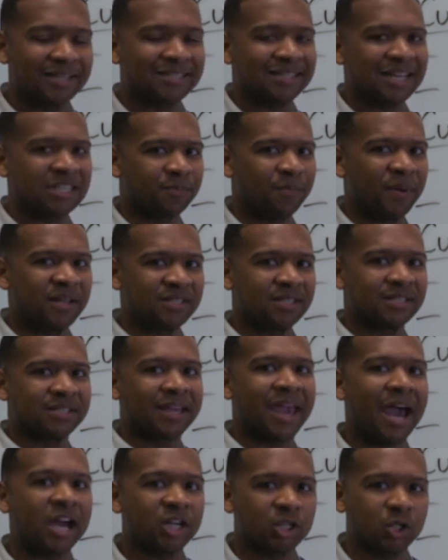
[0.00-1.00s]
It says business
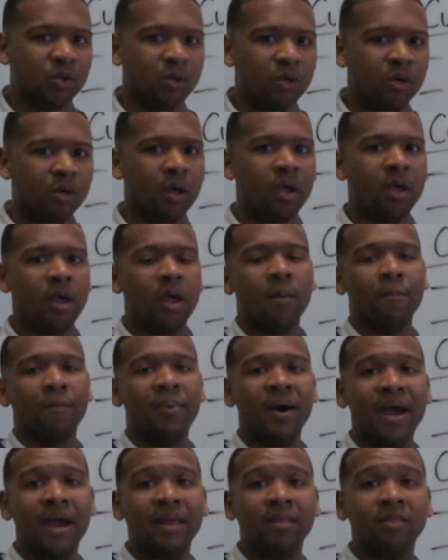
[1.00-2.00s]
casual,
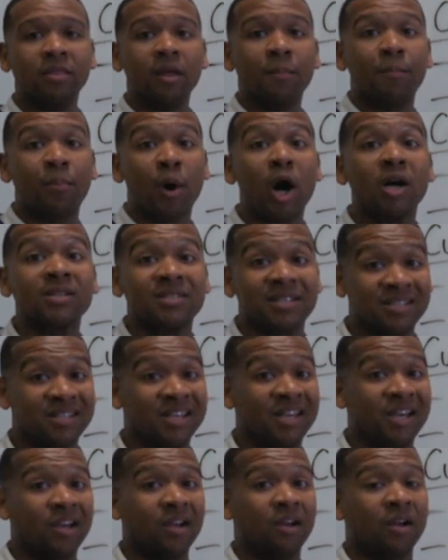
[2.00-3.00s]
but the bosses
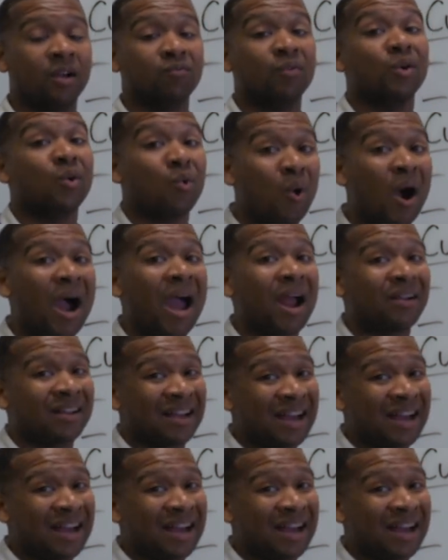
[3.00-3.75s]
here require